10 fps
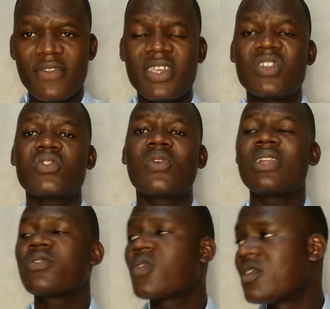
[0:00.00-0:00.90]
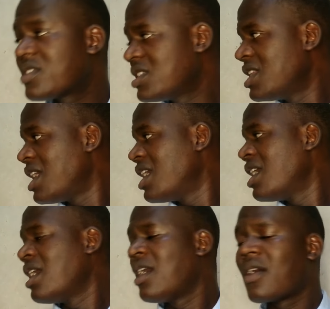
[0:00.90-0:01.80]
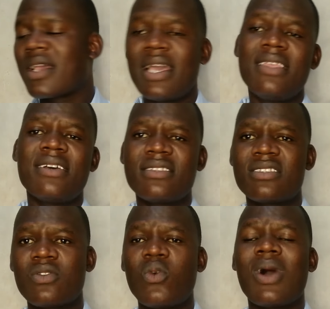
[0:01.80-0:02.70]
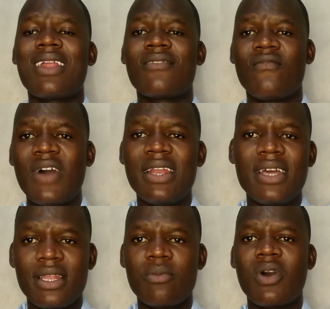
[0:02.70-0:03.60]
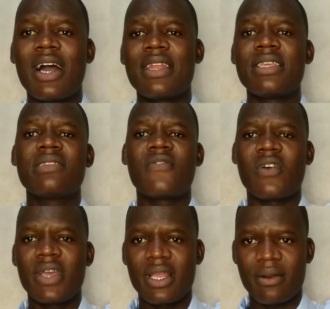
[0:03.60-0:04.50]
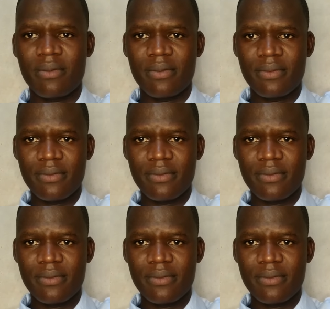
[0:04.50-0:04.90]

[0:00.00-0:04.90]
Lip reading: They don't want to consider Kenyans who are vulnerable and need for help.